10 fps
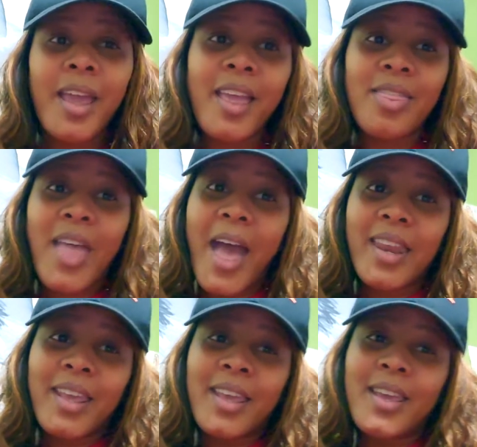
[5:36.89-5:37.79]
And
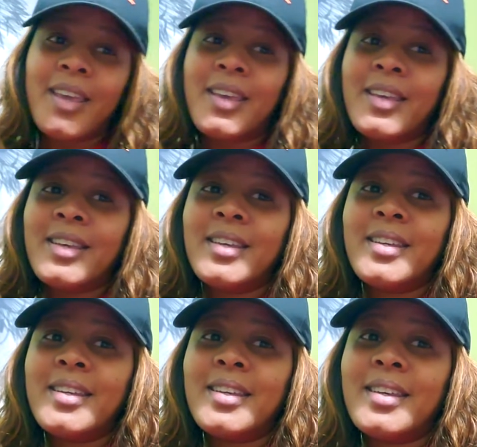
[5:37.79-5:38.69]
that
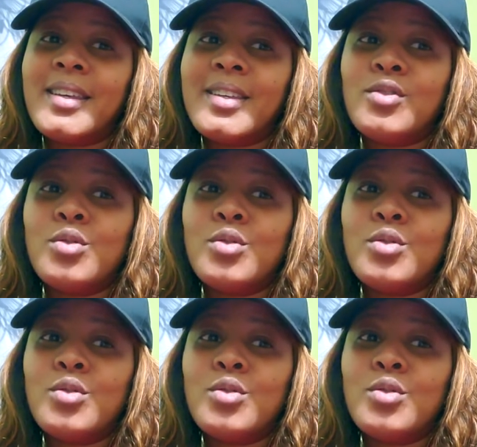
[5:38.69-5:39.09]
is